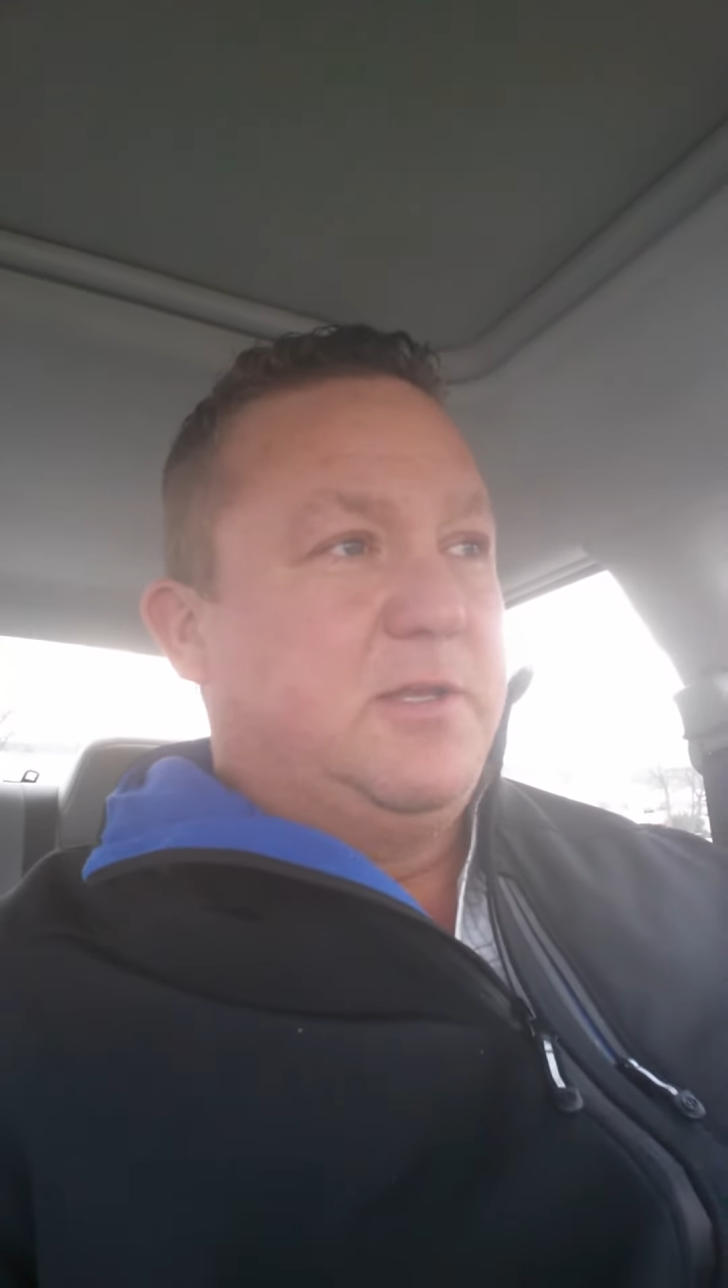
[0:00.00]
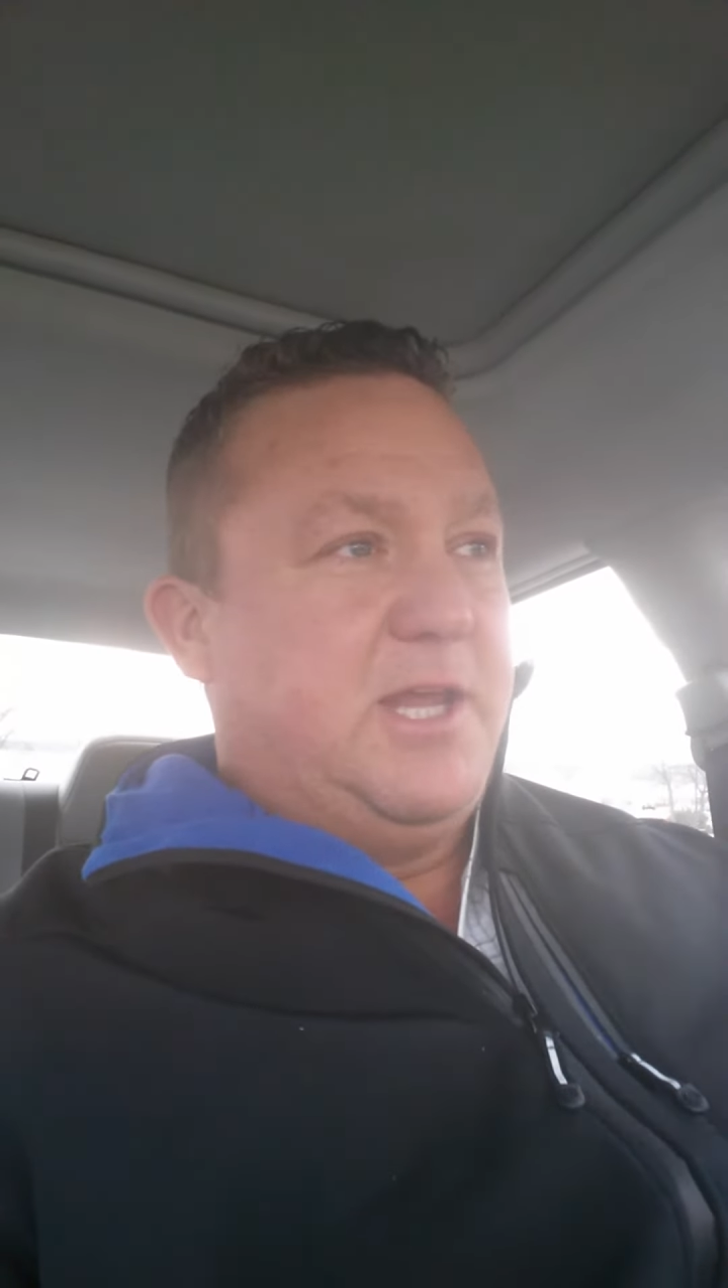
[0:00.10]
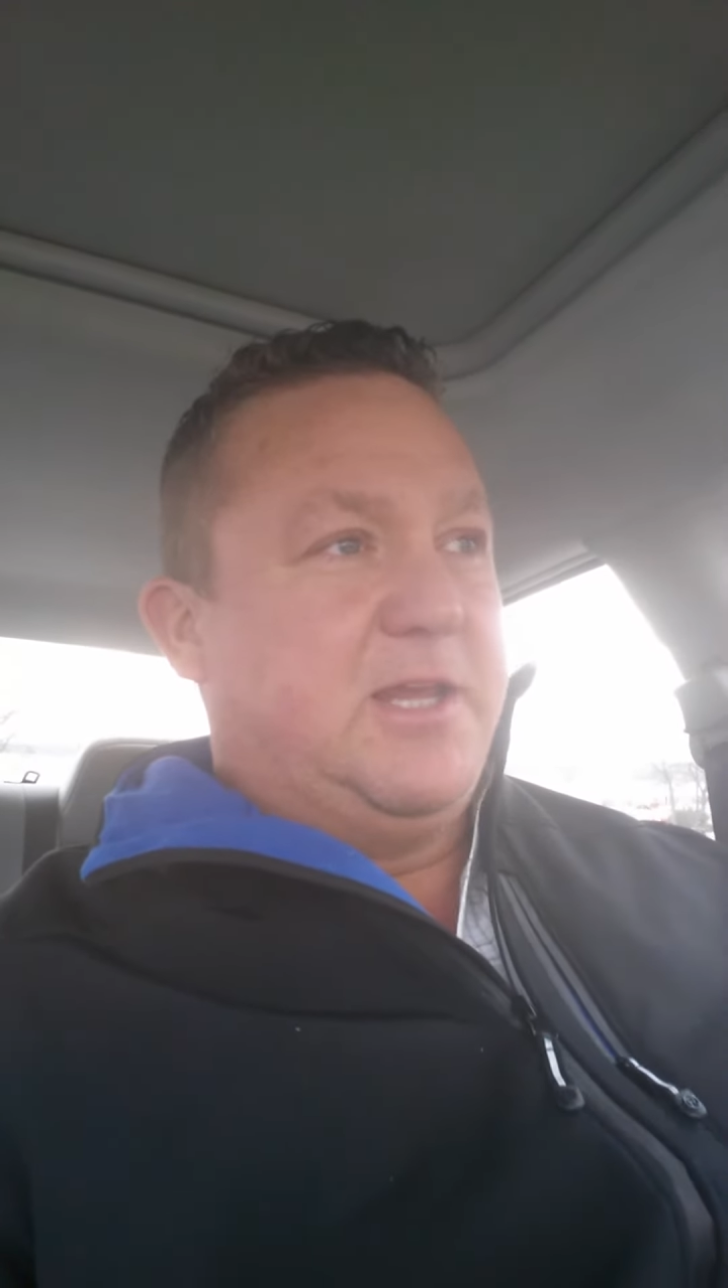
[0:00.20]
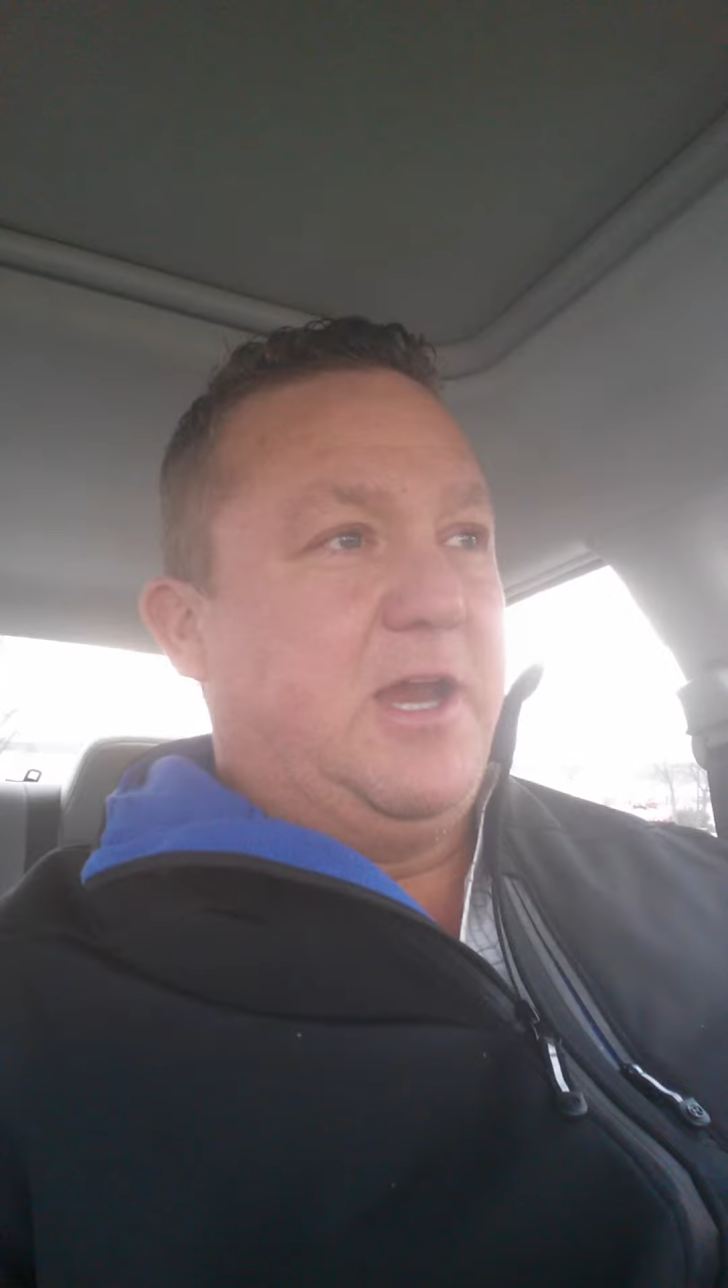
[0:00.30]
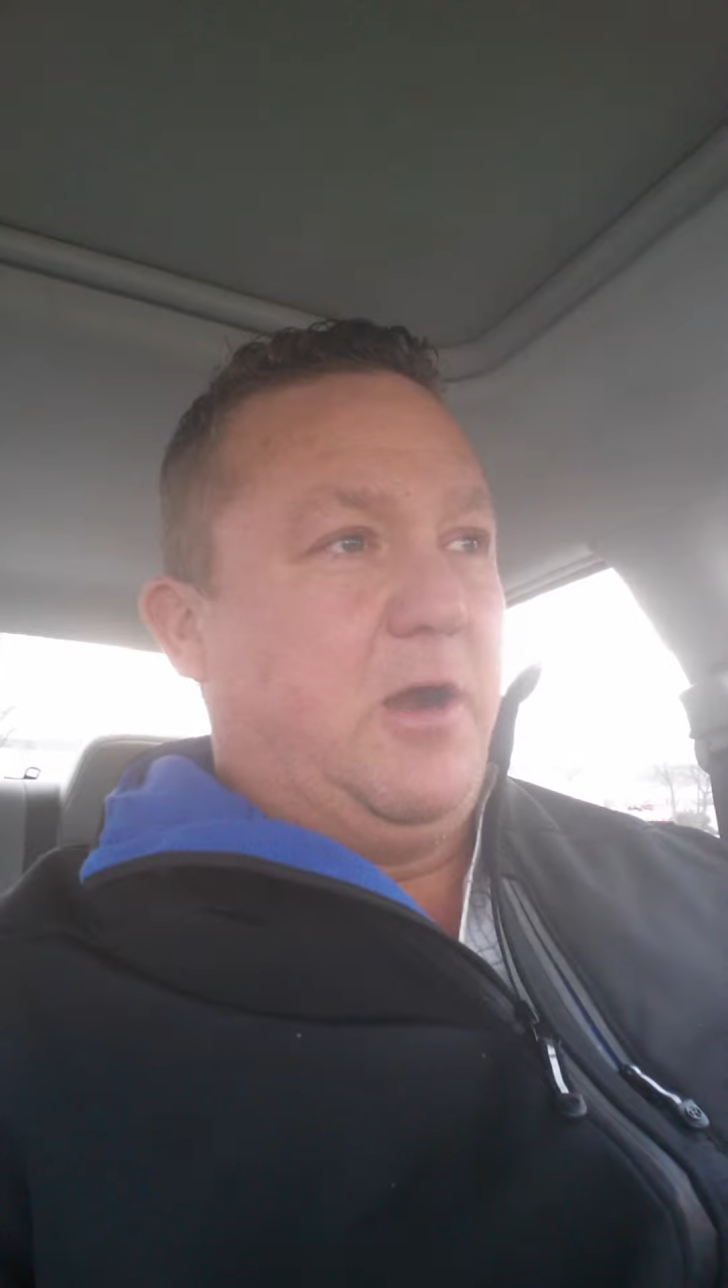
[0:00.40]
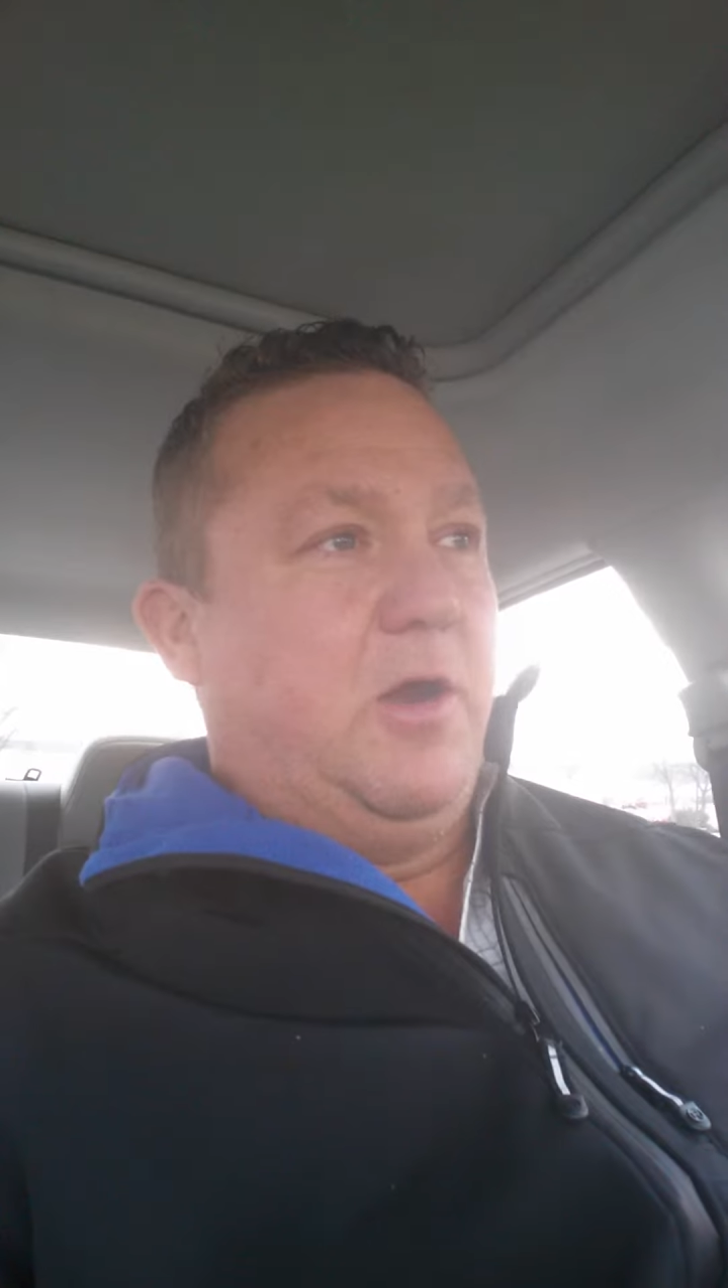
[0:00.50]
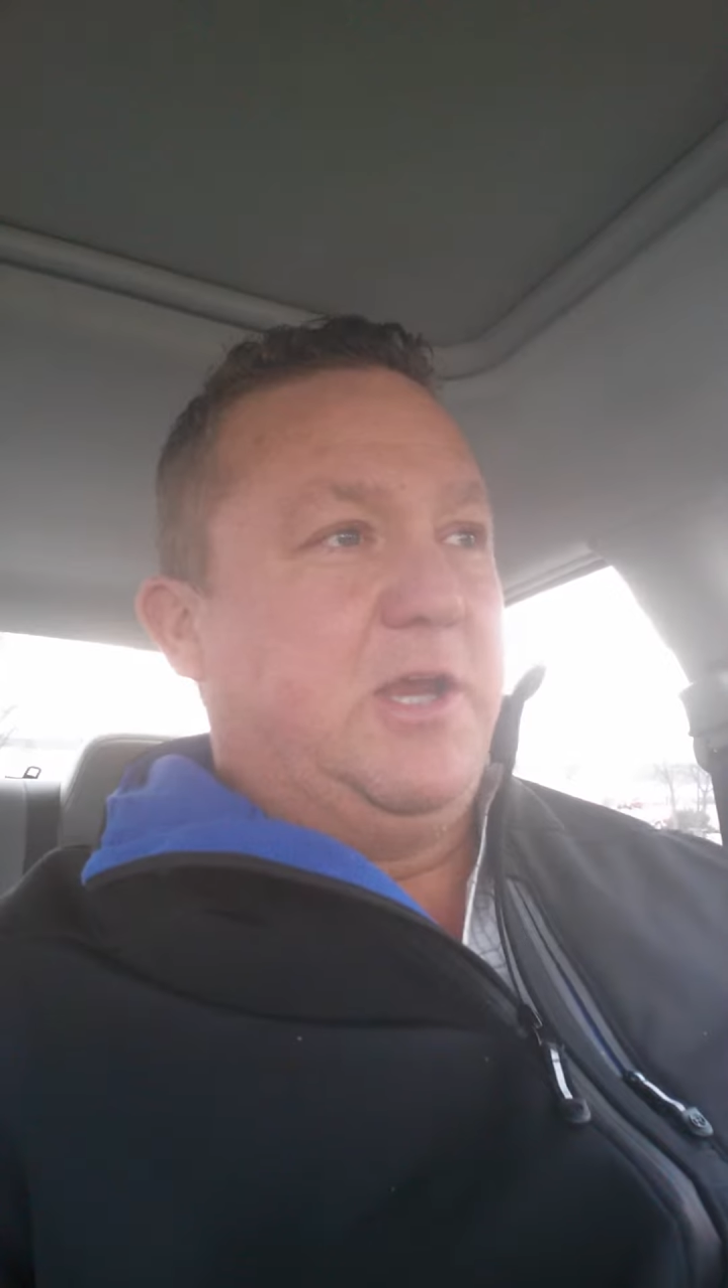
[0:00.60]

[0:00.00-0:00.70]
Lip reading: Take care.